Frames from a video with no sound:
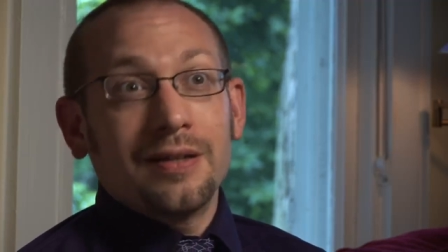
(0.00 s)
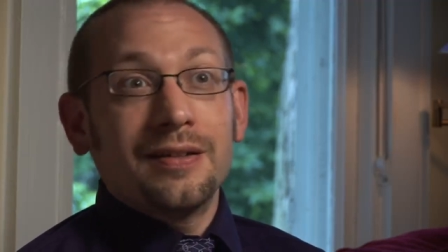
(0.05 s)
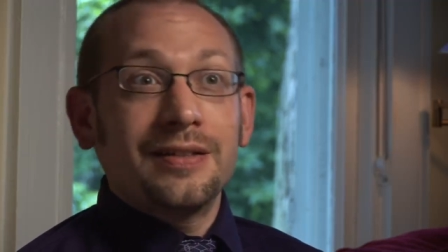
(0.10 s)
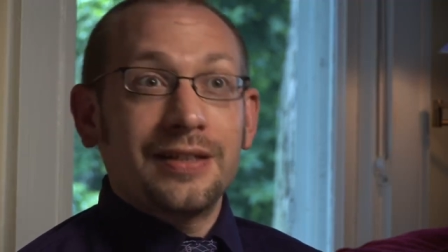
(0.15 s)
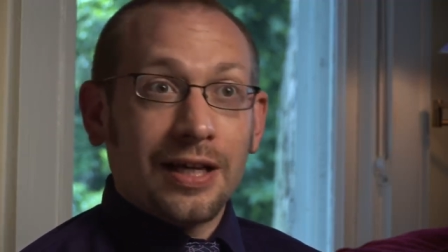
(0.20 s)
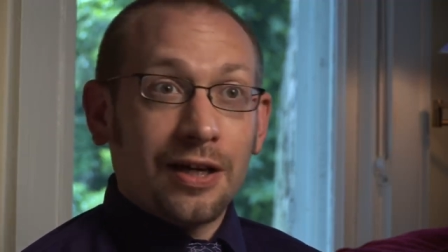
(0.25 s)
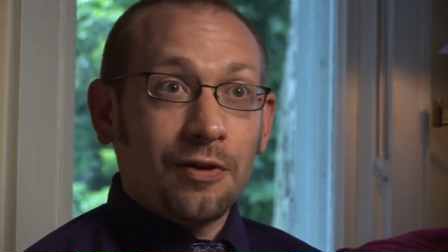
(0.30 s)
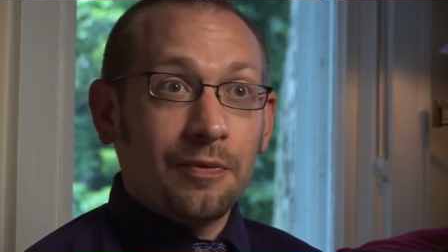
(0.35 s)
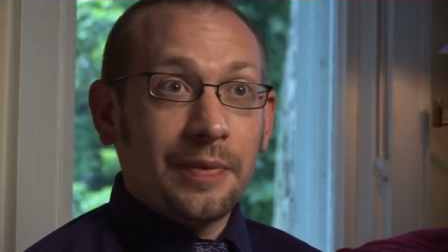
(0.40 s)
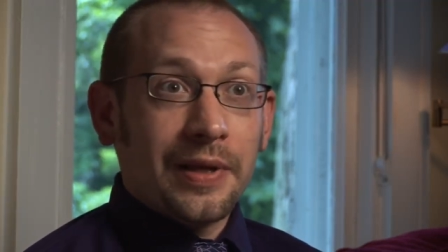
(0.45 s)

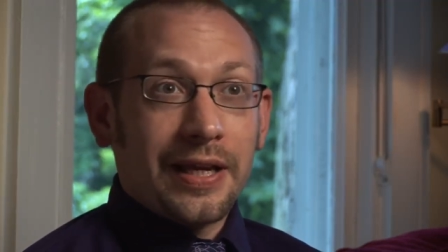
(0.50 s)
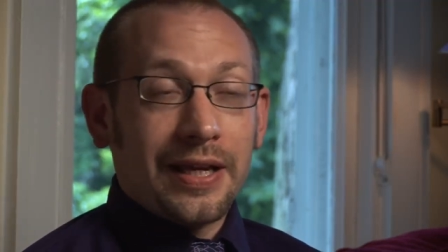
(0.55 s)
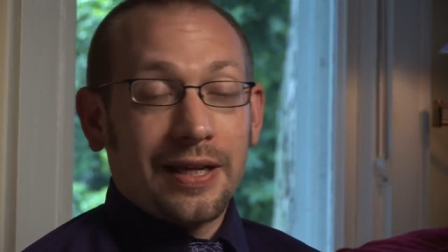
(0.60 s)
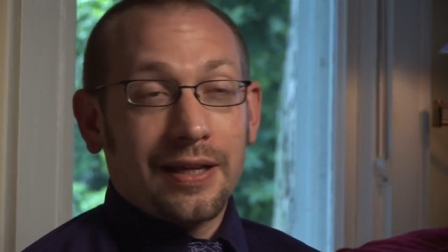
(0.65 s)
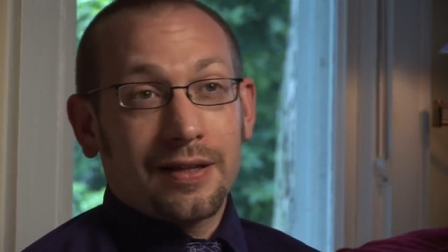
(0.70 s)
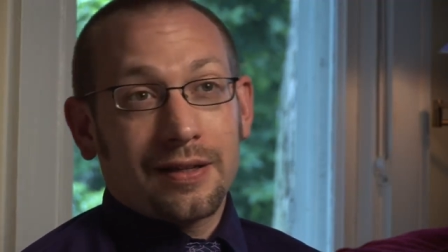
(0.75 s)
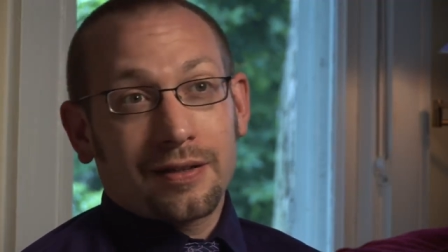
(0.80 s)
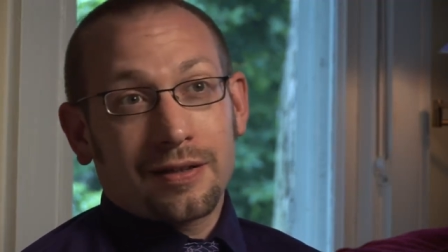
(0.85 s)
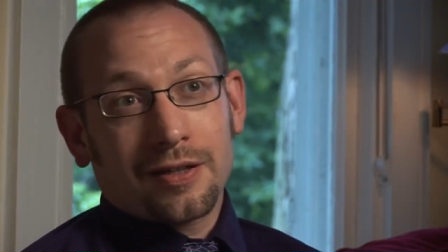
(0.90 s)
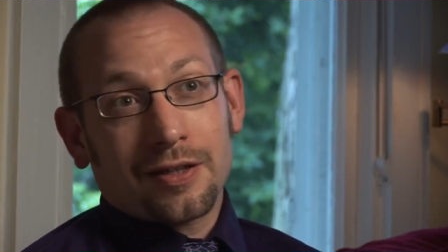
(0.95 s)
tell me,
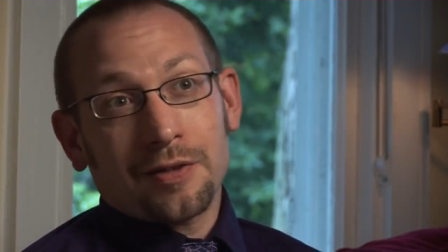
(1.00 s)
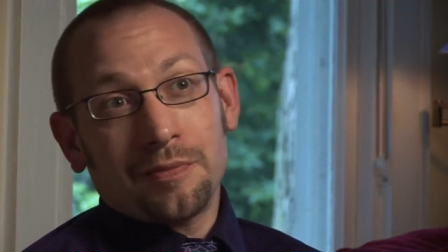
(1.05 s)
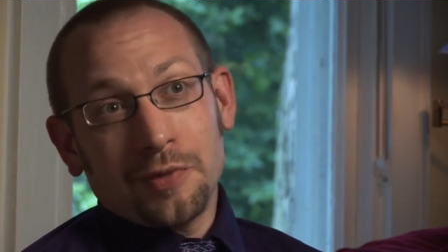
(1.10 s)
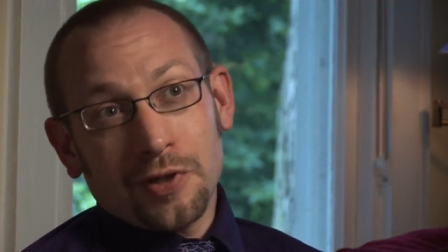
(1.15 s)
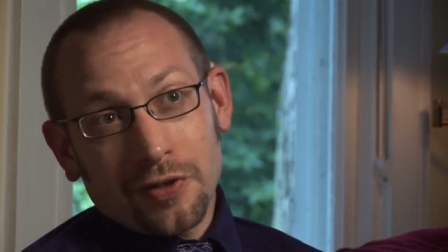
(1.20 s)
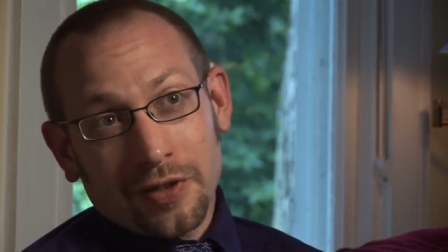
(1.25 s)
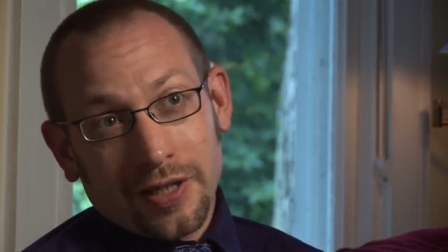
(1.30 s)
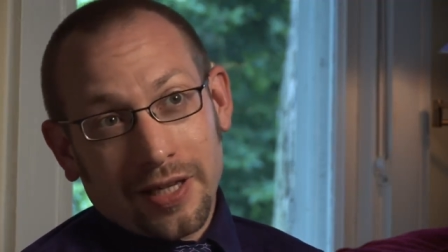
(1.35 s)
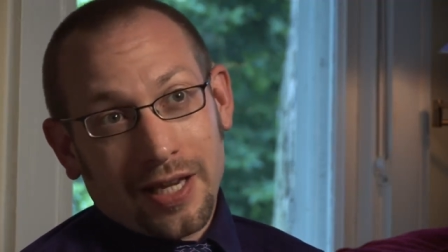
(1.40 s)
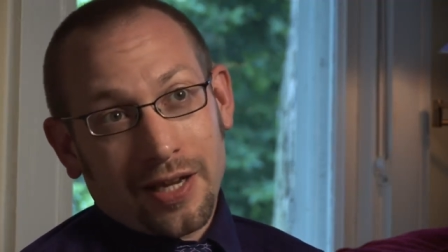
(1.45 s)

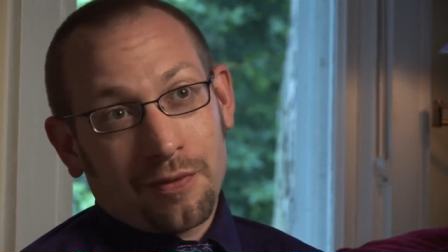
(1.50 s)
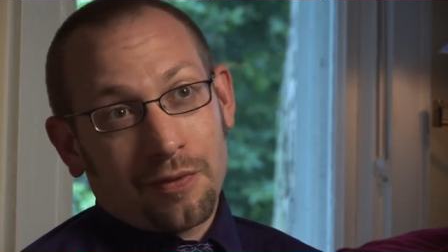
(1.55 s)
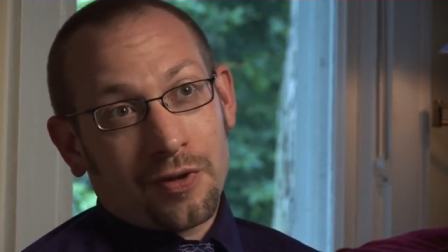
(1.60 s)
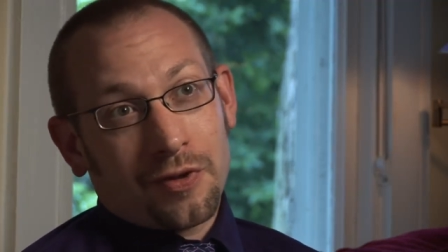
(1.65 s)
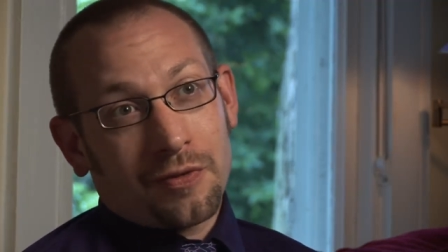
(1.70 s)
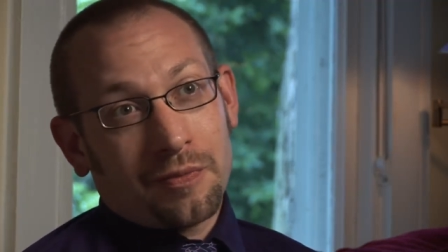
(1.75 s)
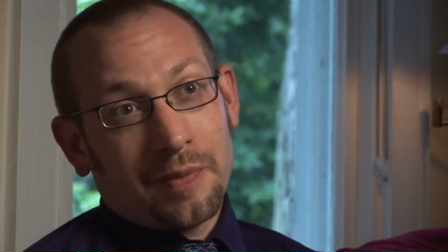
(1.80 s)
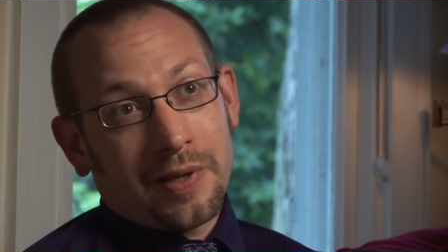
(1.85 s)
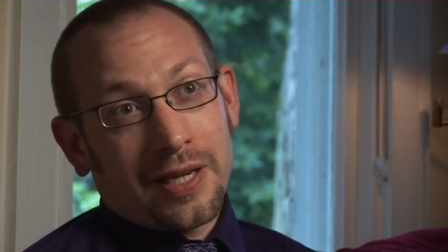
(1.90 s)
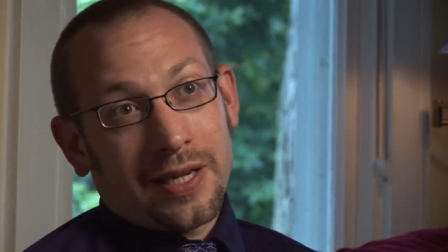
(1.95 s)
communicate
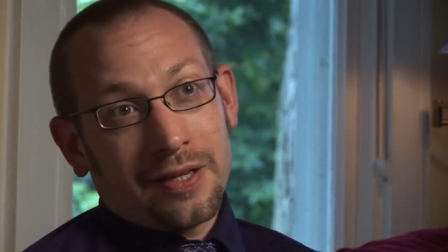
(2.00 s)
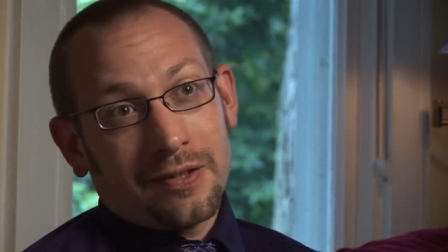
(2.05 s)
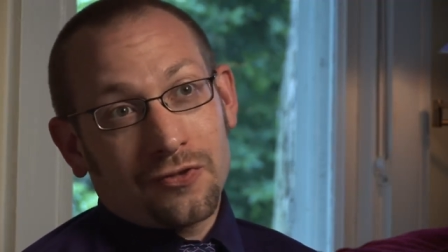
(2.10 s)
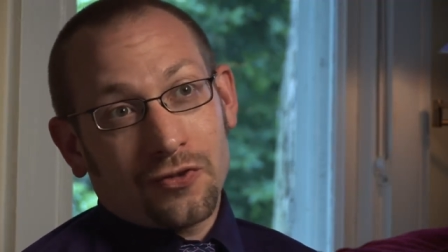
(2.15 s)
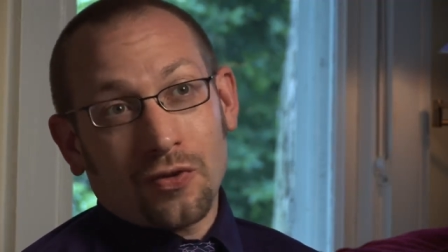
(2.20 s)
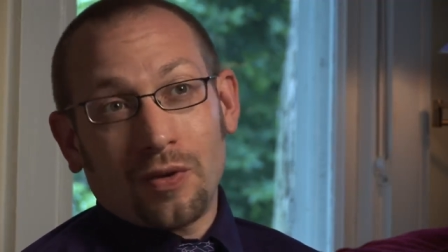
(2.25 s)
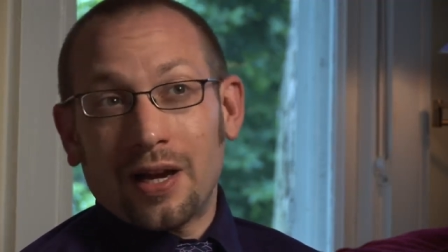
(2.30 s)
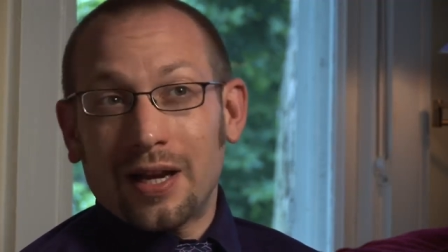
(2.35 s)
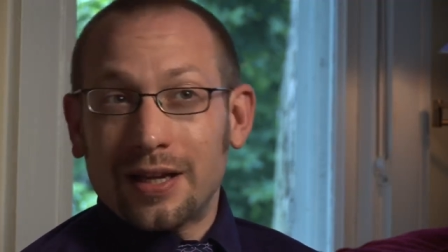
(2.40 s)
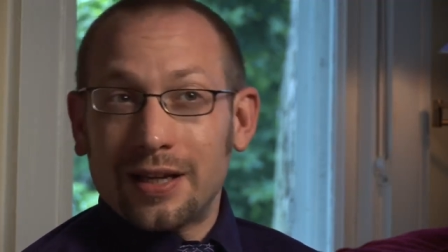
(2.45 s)
with me
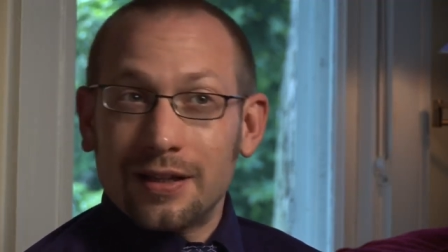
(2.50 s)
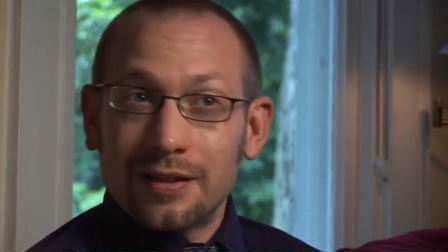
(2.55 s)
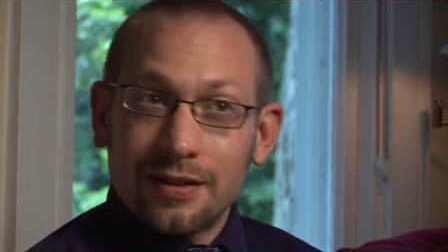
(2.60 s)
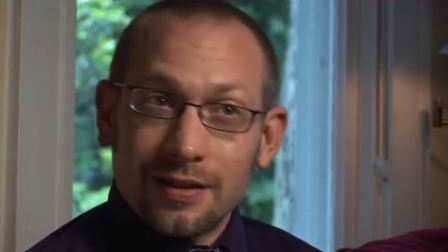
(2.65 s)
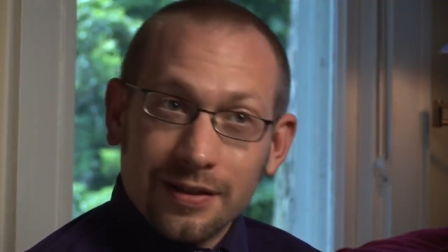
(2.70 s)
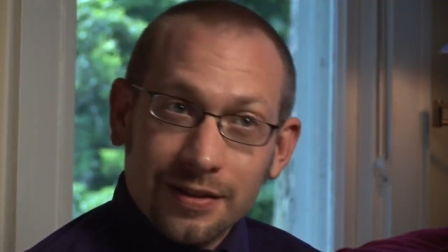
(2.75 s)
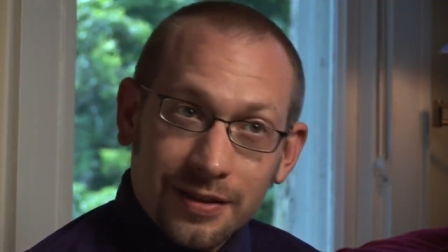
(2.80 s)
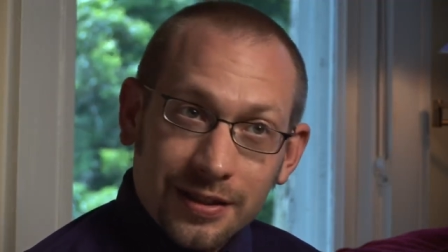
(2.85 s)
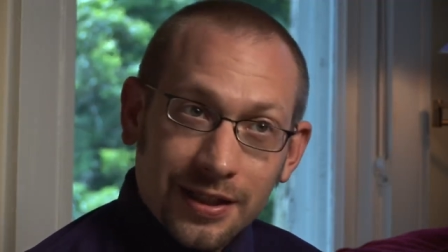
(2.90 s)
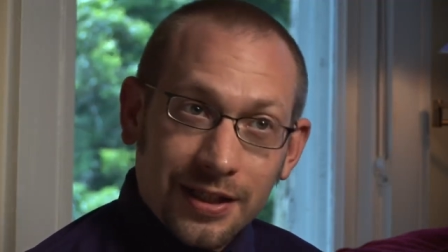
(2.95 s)
so I can
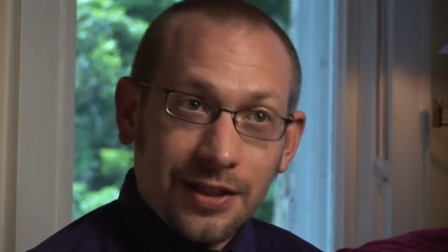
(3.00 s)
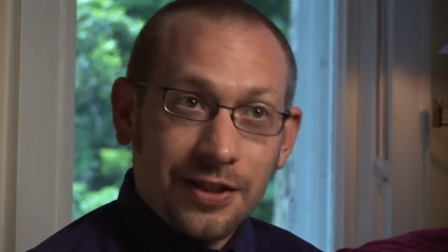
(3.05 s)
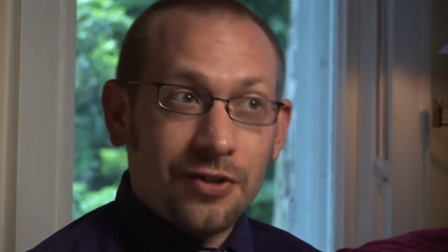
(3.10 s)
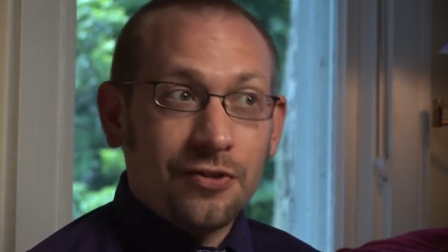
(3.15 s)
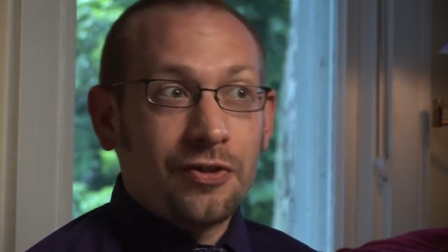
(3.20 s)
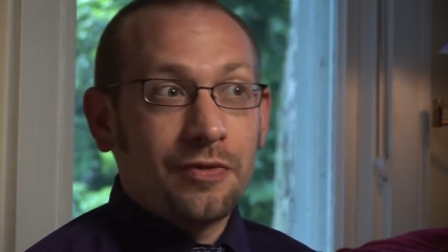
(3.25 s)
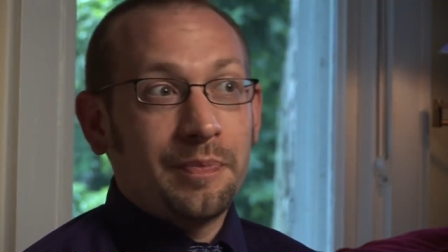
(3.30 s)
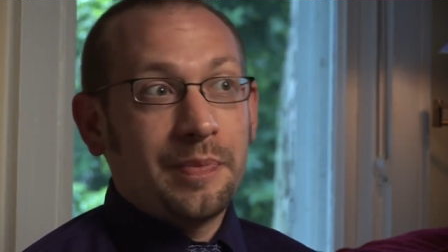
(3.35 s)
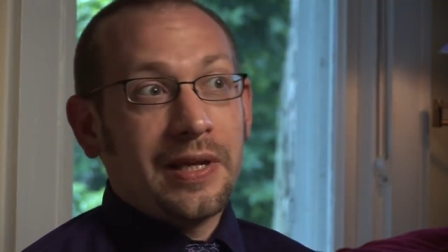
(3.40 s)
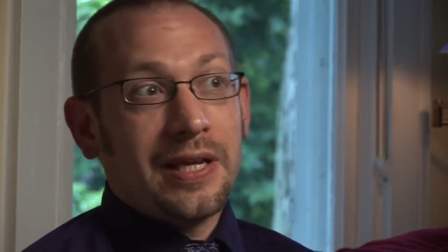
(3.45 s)
continue
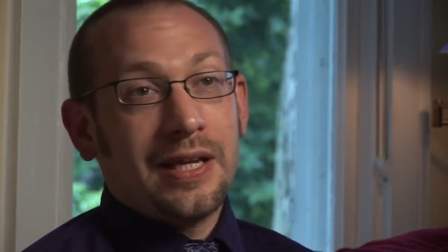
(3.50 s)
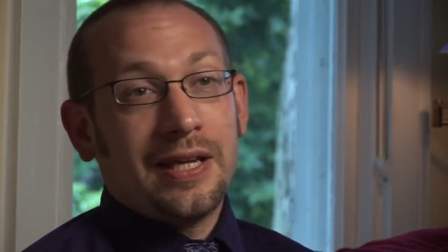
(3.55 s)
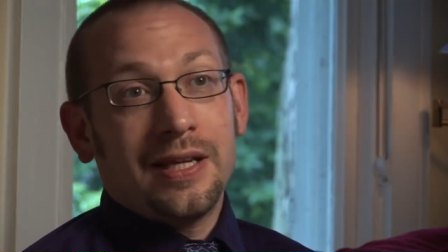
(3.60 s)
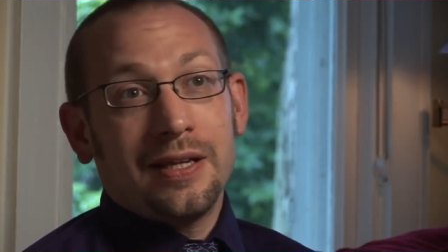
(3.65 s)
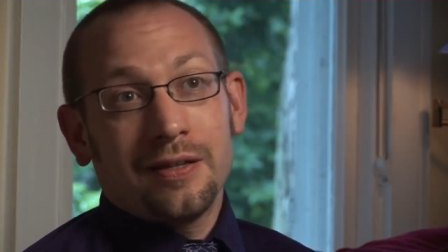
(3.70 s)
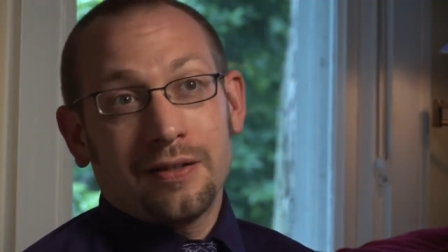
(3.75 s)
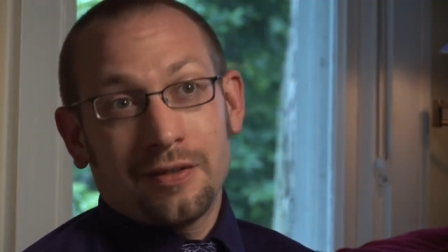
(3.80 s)
to be